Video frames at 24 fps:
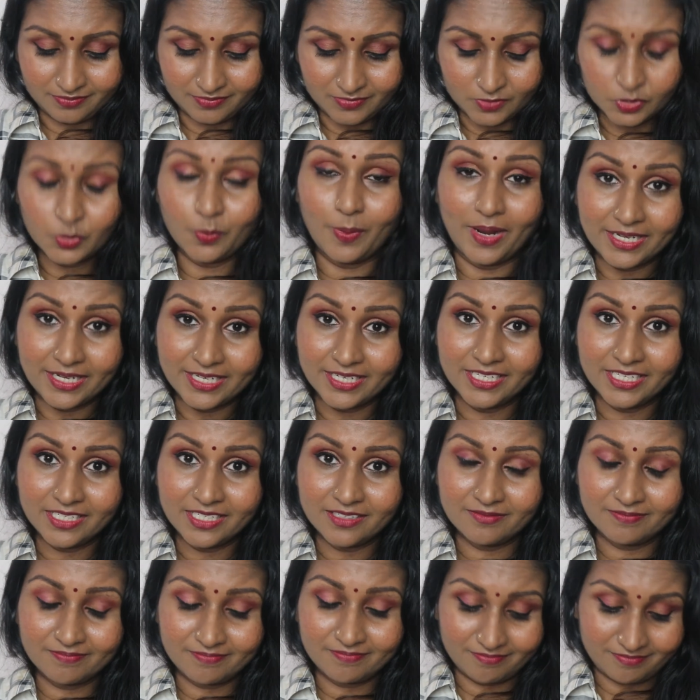to button it
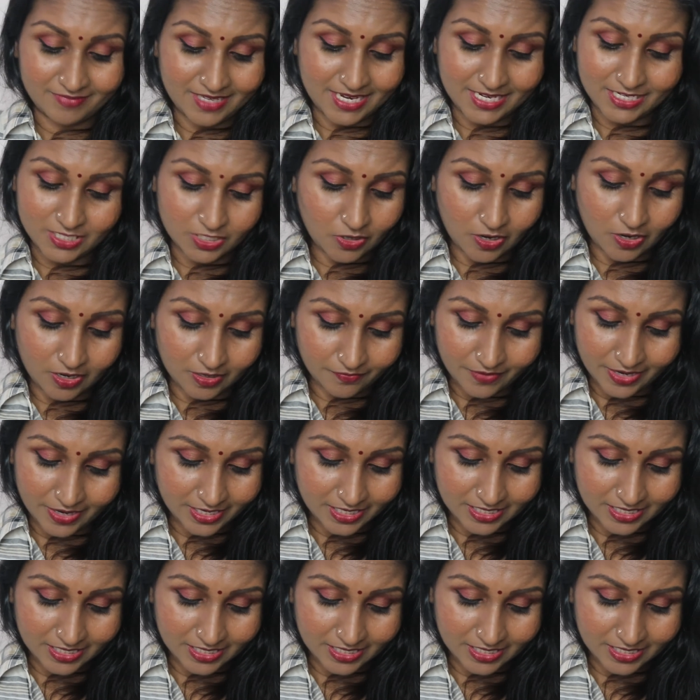it's not very